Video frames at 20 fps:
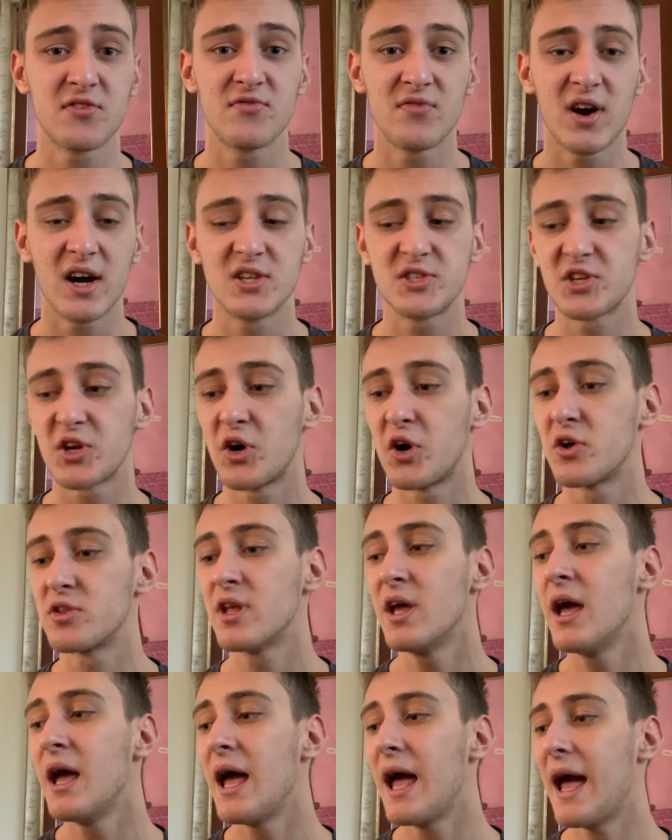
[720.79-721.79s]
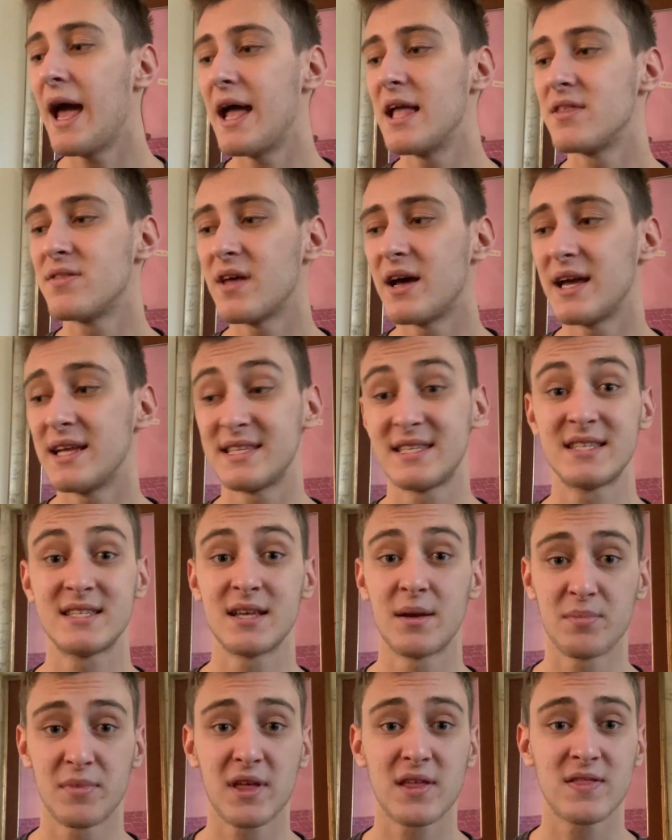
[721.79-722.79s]
advice on, and that it's
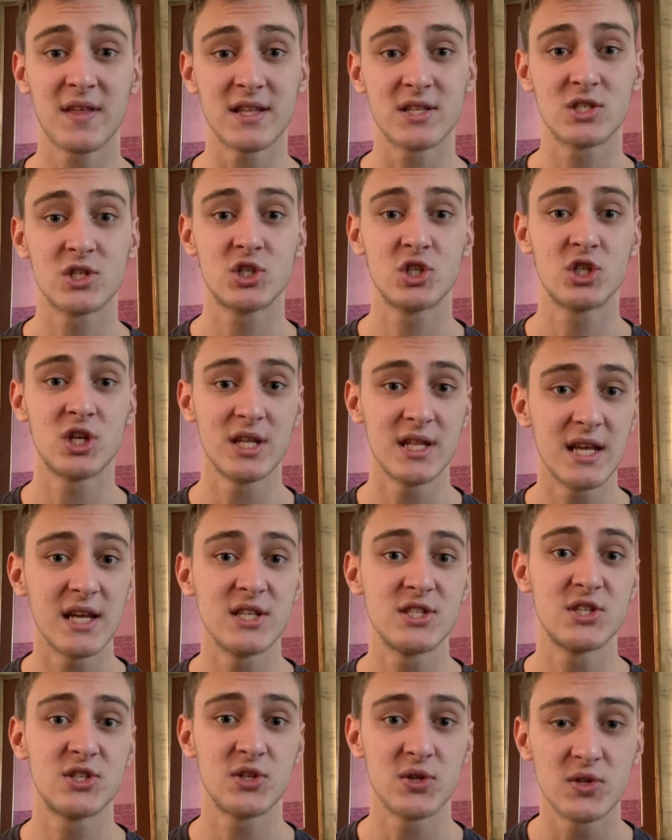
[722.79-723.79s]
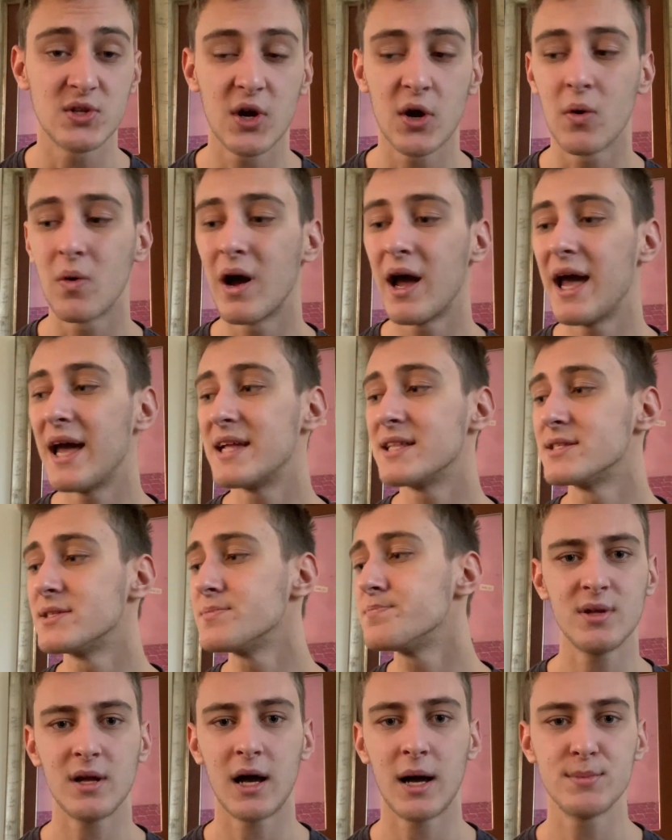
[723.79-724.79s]
something that she needs to know. And
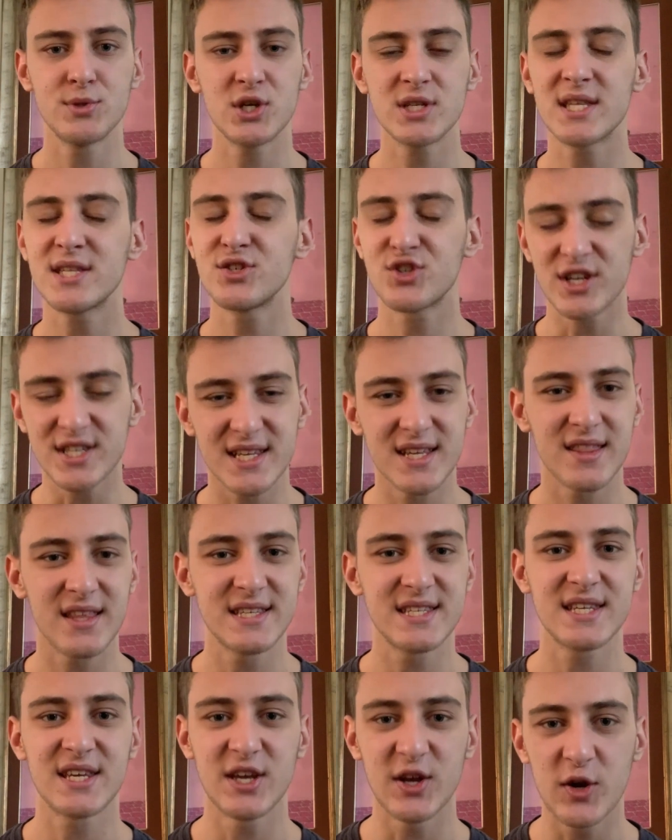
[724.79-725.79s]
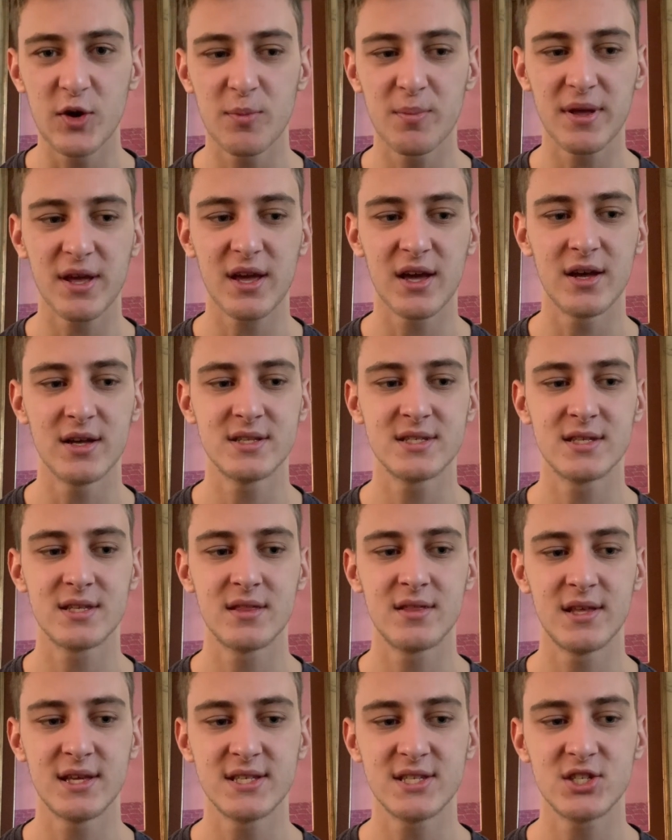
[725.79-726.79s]
I'm just addressing this here because
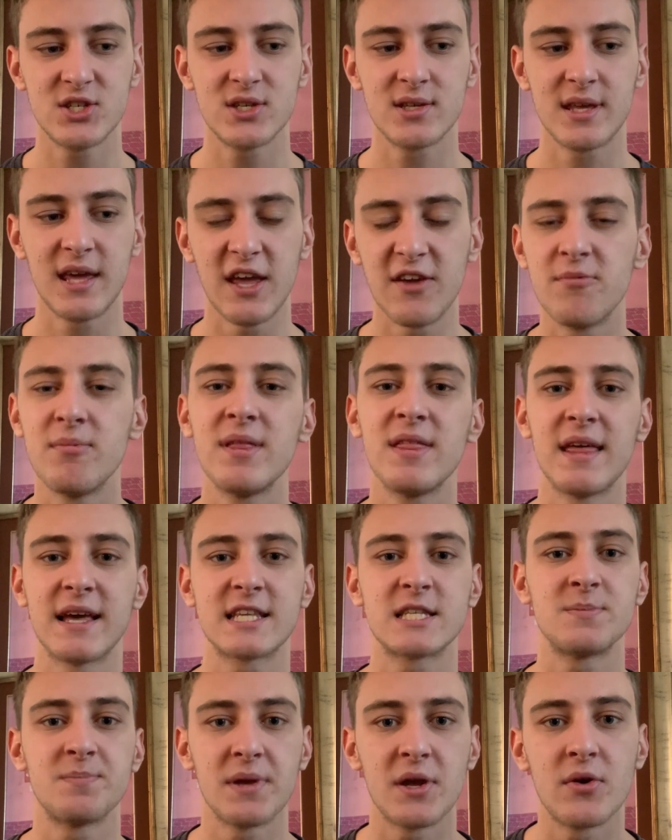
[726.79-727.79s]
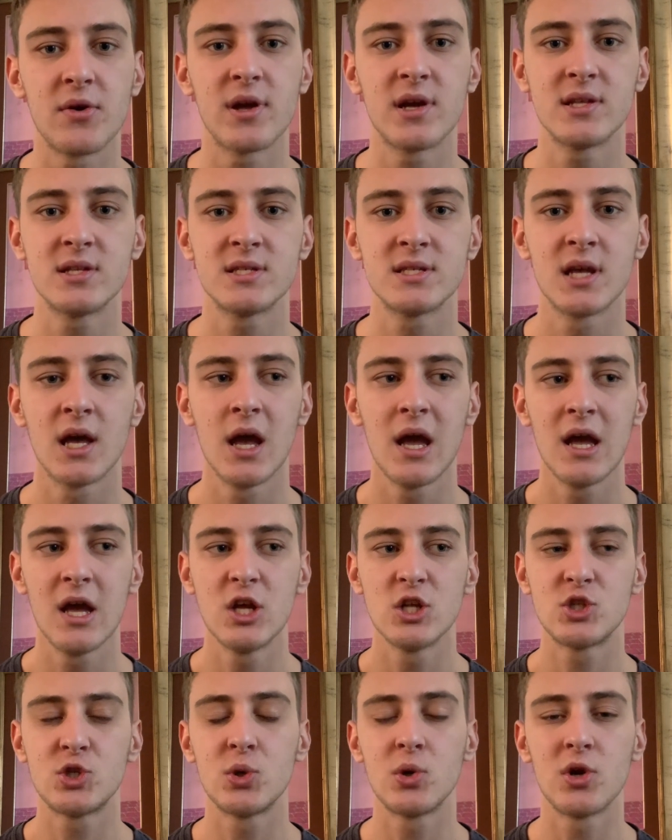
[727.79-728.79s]
this gave me the experience
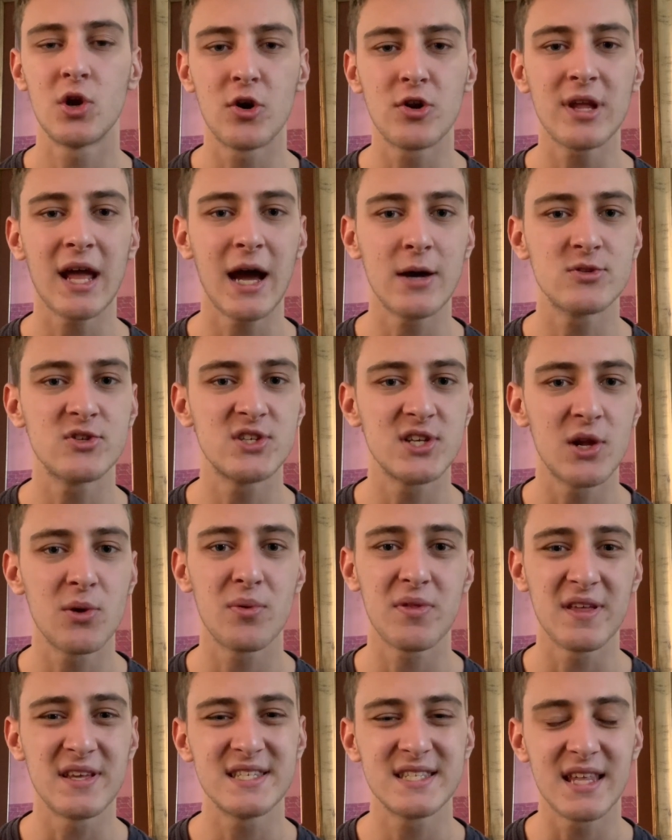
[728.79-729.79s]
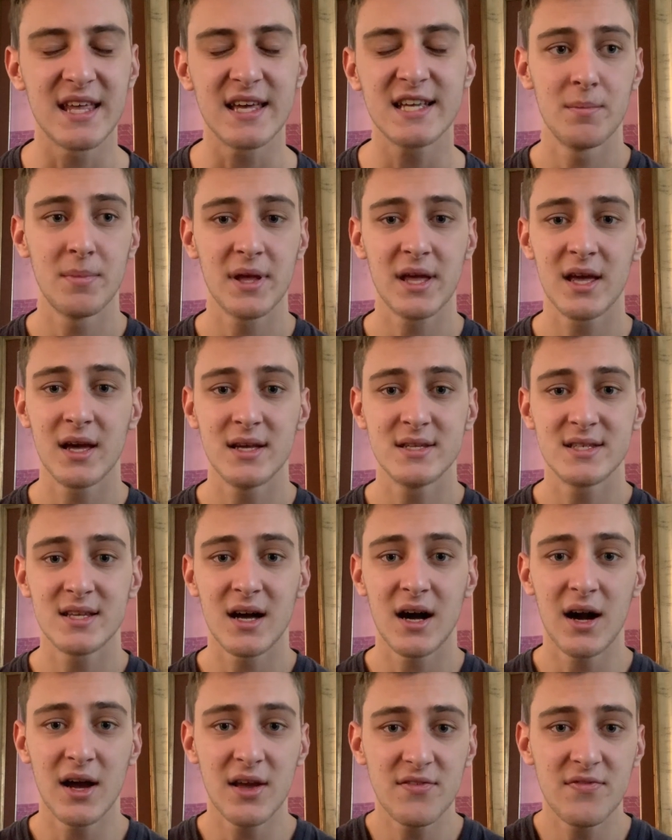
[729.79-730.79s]
to learn how to deal with these things, because
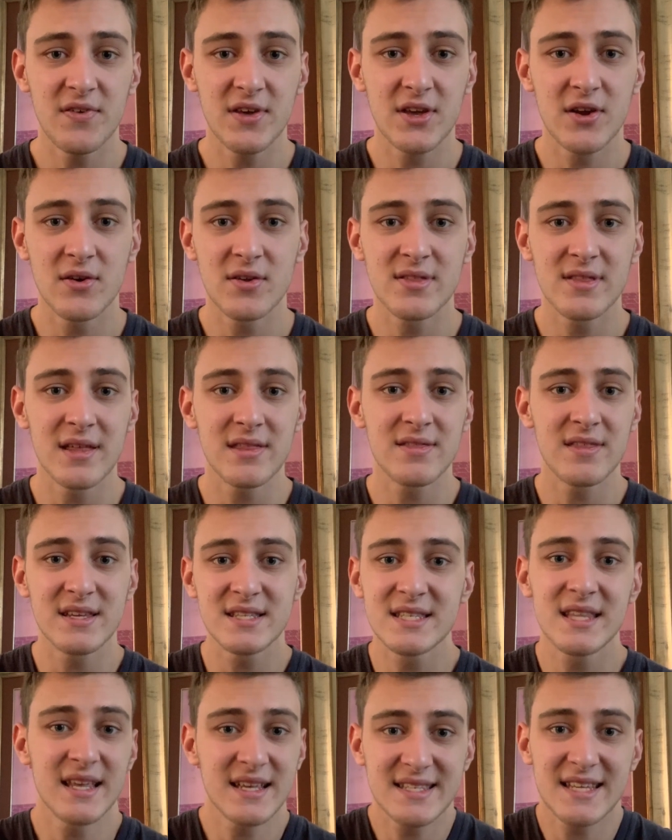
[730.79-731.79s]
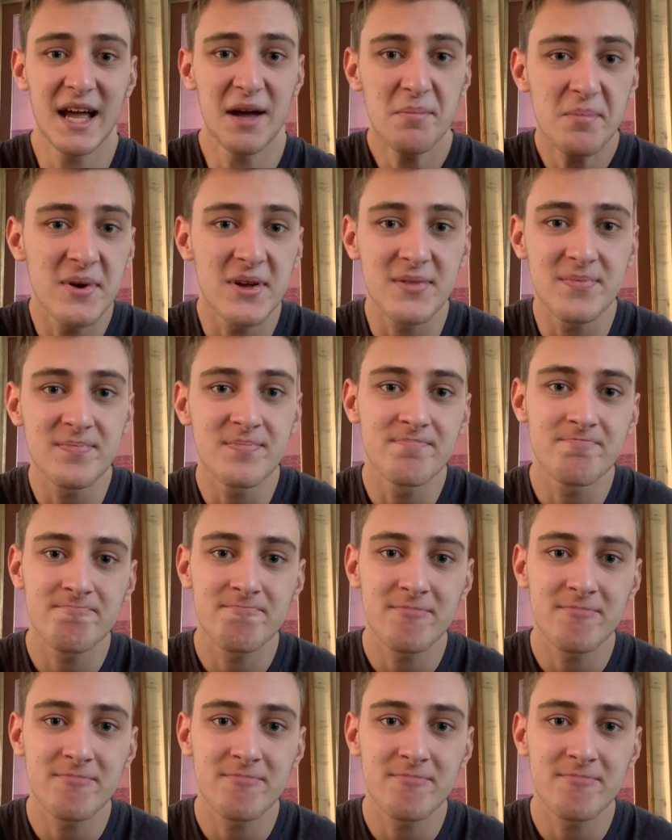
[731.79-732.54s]
I figured that these things happen.